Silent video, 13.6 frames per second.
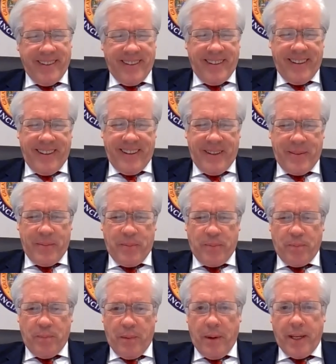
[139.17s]
but
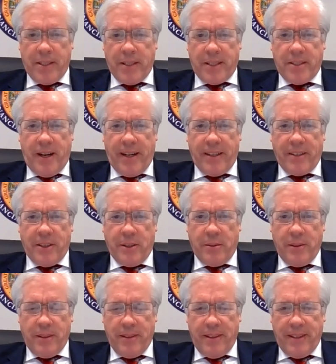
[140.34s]
it's exciting too.
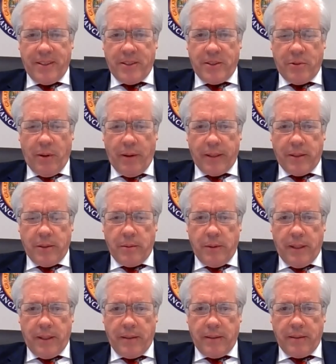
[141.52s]
It's thrilling
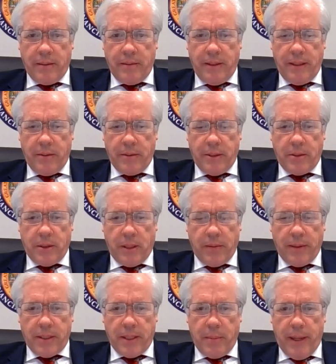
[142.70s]
to to serve in
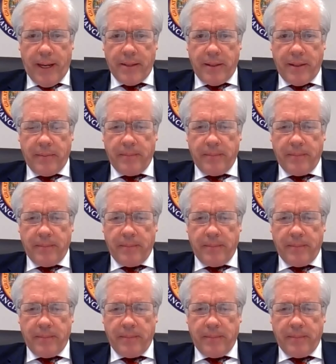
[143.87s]
this capacity.